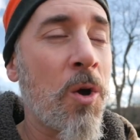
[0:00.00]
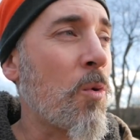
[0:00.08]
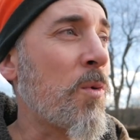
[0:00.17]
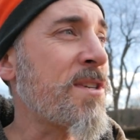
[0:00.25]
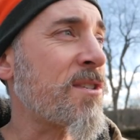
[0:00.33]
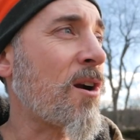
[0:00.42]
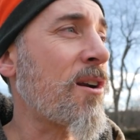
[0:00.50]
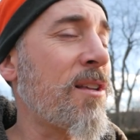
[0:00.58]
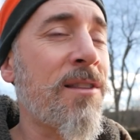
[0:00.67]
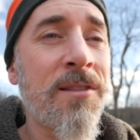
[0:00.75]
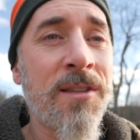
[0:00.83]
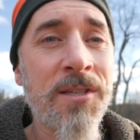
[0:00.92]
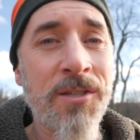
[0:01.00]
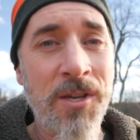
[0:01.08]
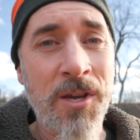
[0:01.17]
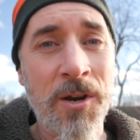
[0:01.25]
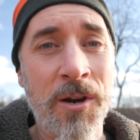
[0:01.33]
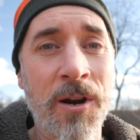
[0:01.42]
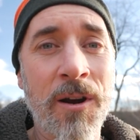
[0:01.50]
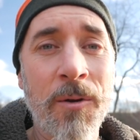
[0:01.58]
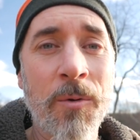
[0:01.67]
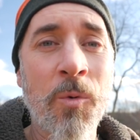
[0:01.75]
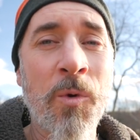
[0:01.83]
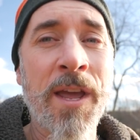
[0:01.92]
We started this year
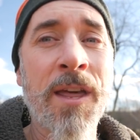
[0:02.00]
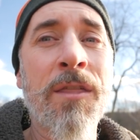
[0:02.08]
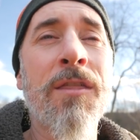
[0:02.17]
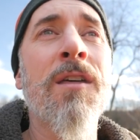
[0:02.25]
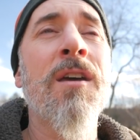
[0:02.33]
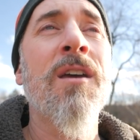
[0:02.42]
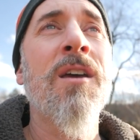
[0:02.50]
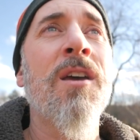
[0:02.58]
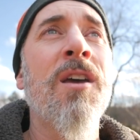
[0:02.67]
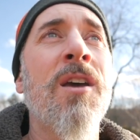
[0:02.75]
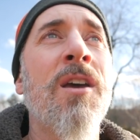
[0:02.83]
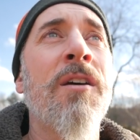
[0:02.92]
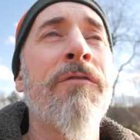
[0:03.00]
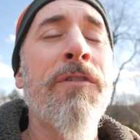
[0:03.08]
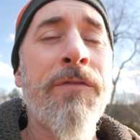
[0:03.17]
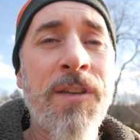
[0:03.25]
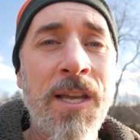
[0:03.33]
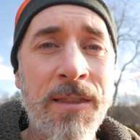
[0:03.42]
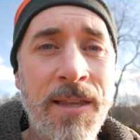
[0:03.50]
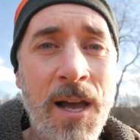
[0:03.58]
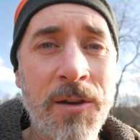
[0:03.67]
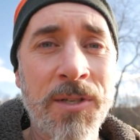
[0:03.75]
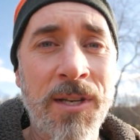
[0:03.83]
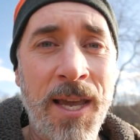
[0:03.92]
with
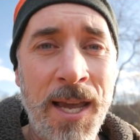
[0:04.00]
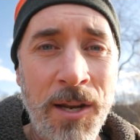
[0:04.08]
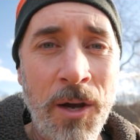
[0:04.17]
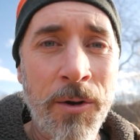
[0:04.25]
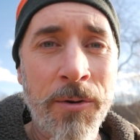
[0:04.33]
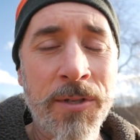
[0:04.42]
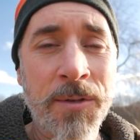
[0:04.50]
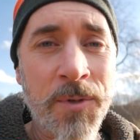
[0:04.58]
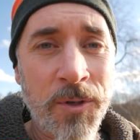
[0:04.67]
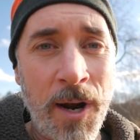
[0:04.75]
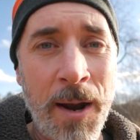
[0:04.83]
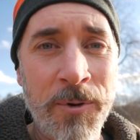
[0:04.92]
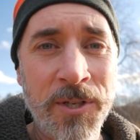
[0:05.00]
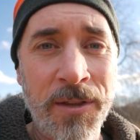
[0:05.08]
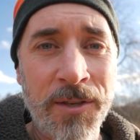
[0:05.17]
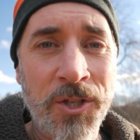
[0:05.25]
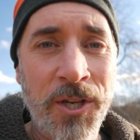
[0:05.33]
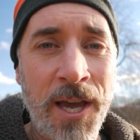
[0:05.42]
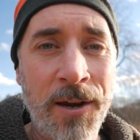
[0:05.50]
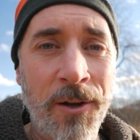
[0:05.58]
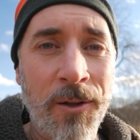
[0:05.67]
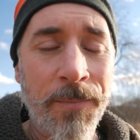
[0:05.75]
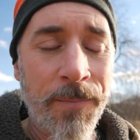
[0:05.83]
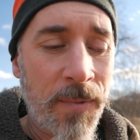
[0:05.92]
15,800 subscribers on the
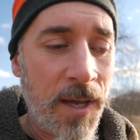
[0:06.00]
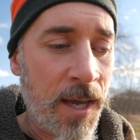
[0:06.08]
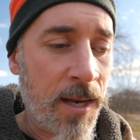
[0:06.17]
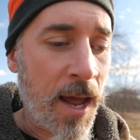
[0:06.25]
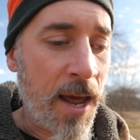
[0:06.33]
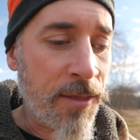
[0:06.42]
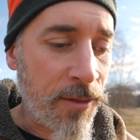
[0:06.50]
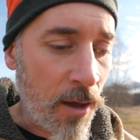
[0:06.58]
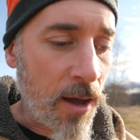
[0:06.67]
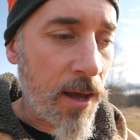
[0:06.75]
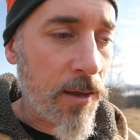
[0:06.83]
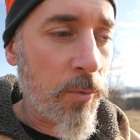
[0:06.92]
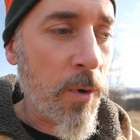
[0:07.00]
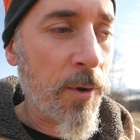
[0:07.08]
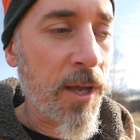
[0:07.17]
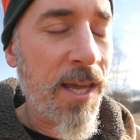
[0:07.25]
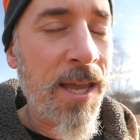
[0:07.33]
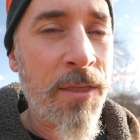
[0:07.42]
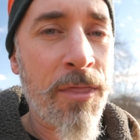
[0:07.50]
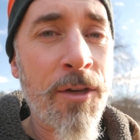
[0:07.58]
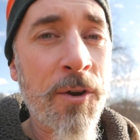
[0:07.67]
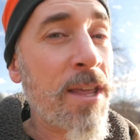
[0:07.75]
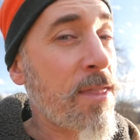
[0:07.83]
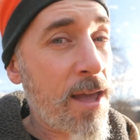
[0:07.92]
channel and I thought we were going to hit
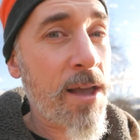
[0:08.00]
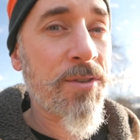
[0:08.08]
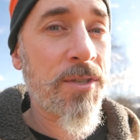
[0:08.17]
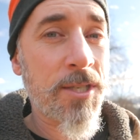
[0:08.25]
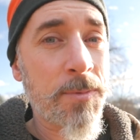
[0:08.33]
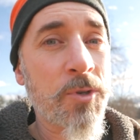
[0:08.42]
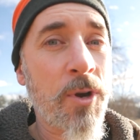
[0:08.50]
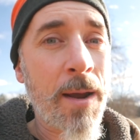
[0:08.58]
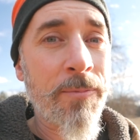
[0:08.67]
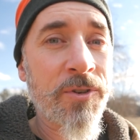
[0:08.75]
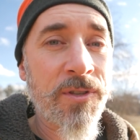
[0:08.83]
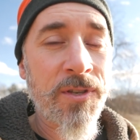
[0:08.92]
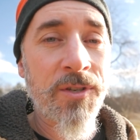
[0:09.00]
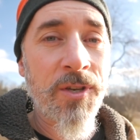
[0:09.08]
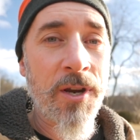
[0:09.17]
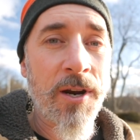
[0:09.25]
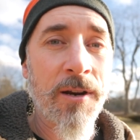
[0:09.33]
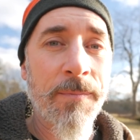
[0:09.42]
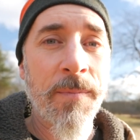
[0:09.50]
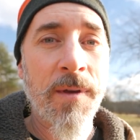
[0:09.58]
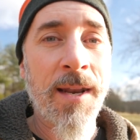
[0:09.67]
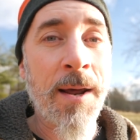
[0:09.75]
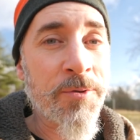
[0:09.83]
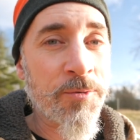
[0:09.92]
30,000 subscribers this year.
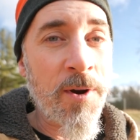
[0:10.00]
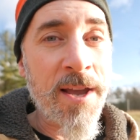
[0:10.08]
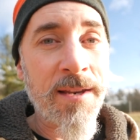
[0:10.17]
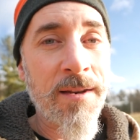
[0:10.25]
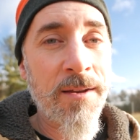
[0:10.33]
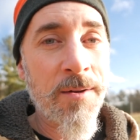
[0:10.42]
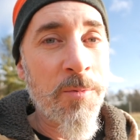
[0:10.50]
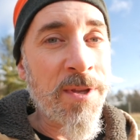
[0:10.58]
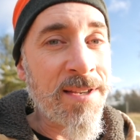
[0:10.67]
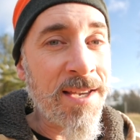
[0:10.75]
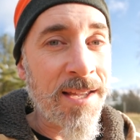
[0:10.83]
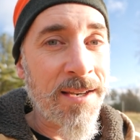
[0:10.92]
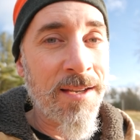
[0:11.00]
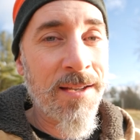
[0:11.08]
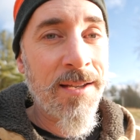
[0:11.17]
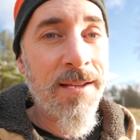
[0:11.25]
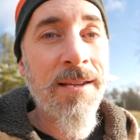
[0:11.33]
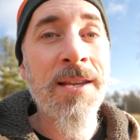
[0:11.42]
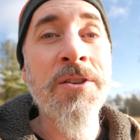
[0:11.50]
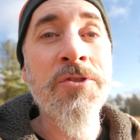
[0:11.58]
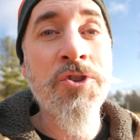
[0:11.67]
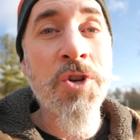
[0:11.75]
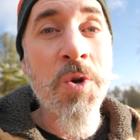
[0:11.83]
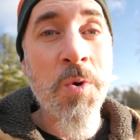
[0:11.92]
And I was right, we did, in
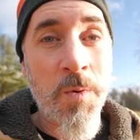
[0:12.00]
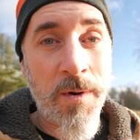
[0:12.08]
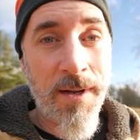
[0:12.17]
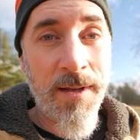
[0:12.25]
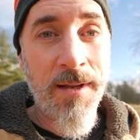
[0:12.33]
June.